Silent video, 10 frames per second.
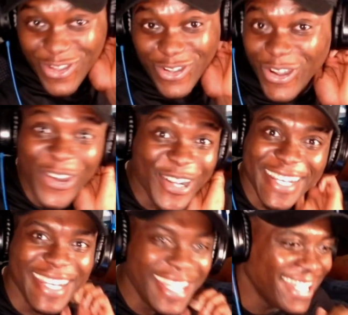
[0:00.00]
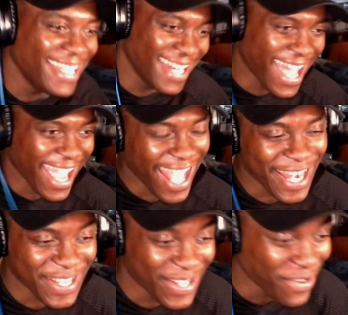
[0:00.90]
golly, like I
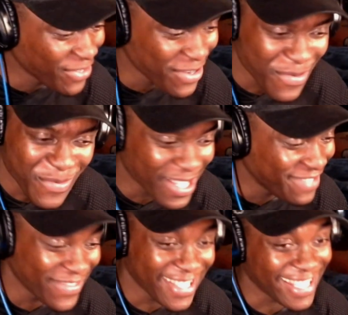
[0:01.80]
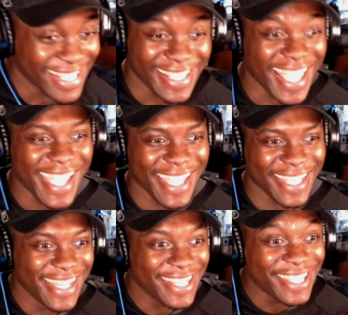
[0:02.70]
don't know what even to say.
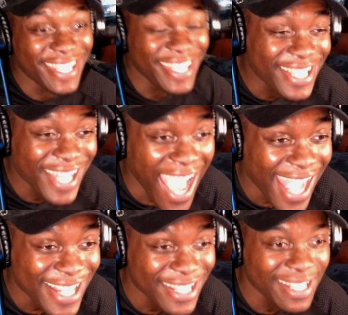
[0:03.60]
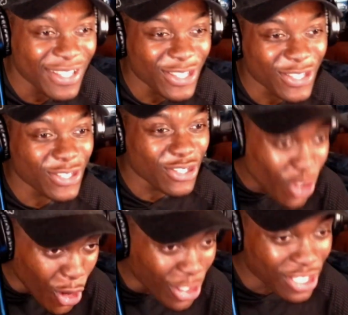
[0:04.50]
Chica actually shot